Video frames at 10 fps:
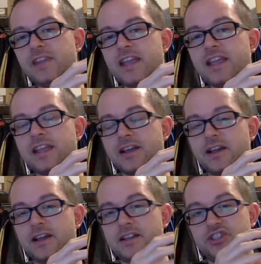
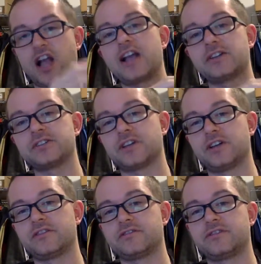a child
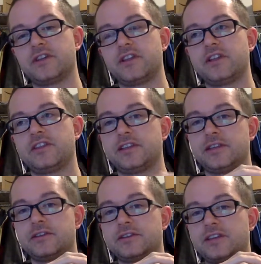of
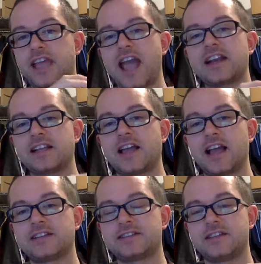the cat
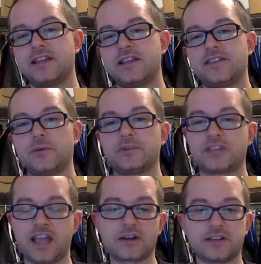class that was
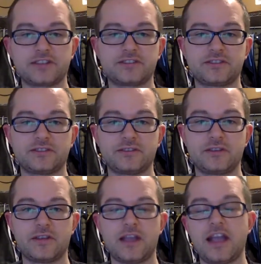hairless,
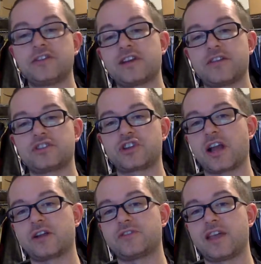and you could have a
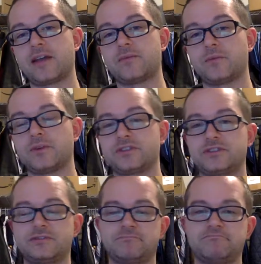child that
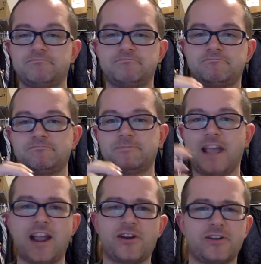was
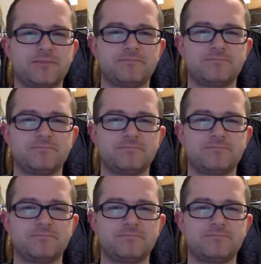haired,